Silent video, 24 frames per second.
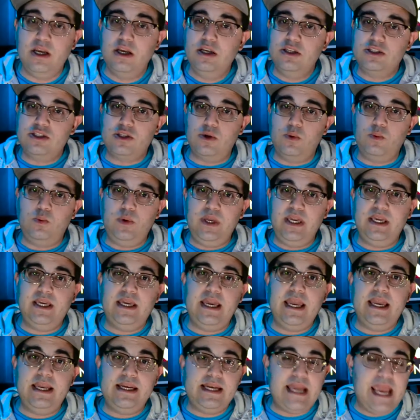So we
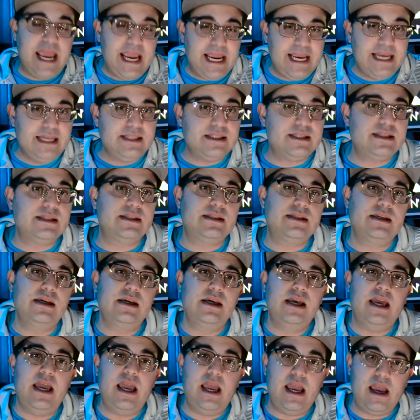enhance
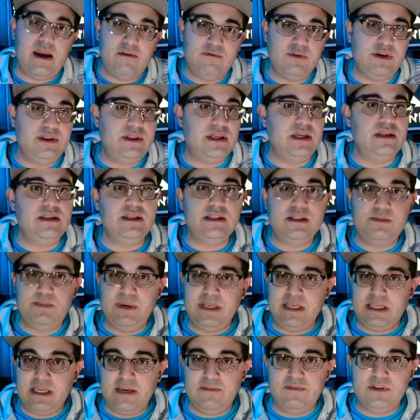everything that's
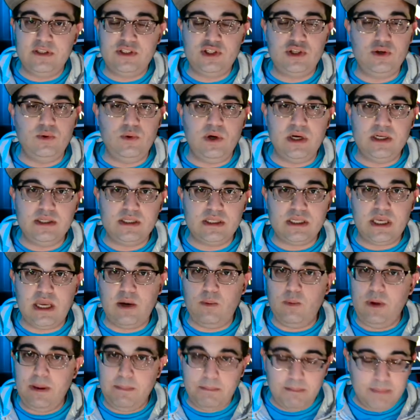been given to us and
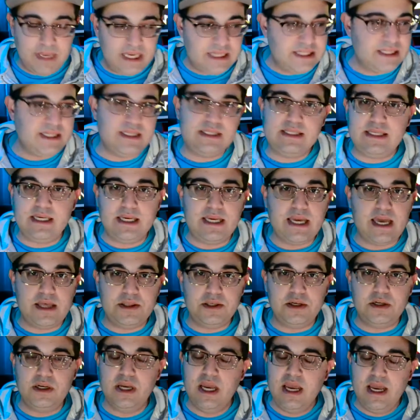we mix it
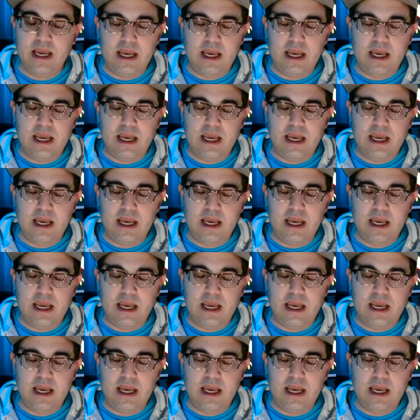together